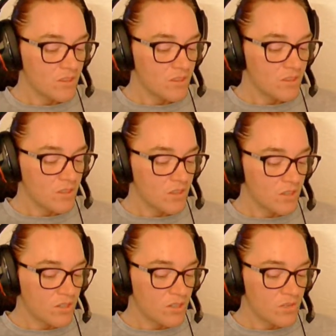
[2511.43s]
The
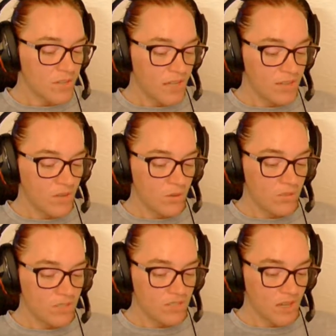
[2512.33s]
girls were not the
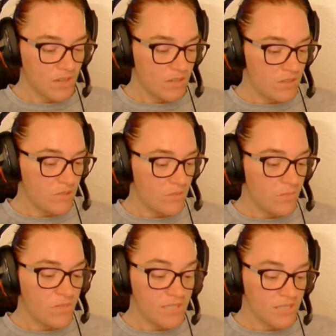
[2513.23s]
only scholars who
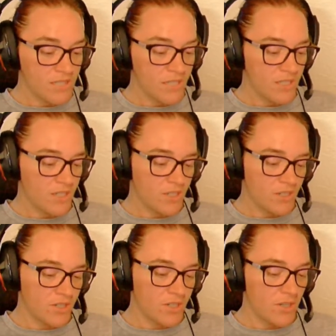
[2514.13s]
appreciated
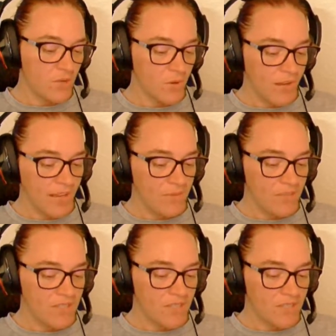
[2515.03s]
her. When Anne
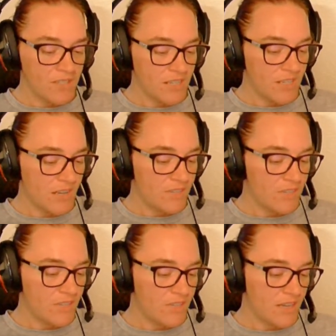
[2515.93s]
went to her seat after
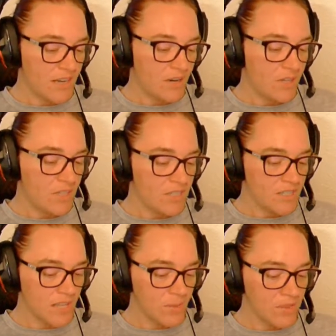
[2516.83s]
dinner hour,
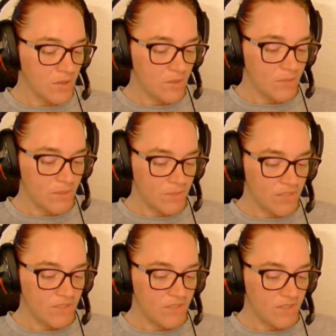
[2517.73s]
she had been told by
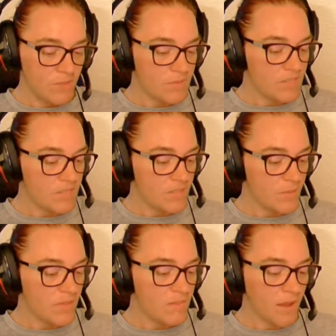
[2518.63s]
Mr. Phillips to sit
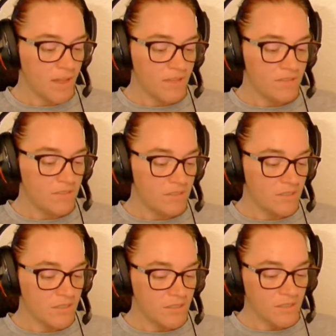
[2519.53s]
with the model,
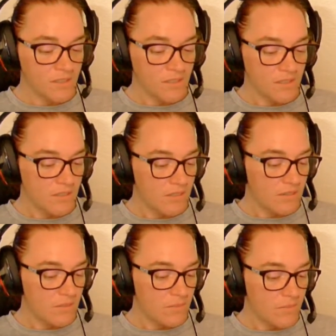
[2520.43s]

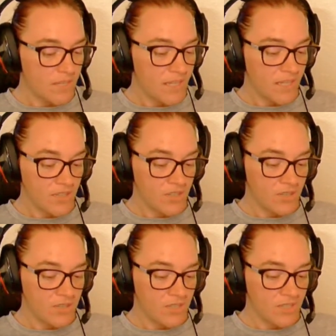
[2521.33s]
Minnie
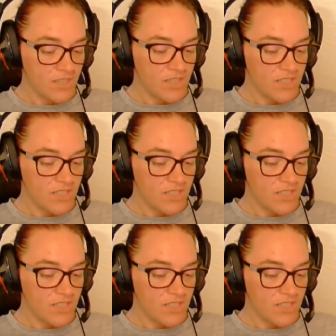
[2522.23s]
Andrews. She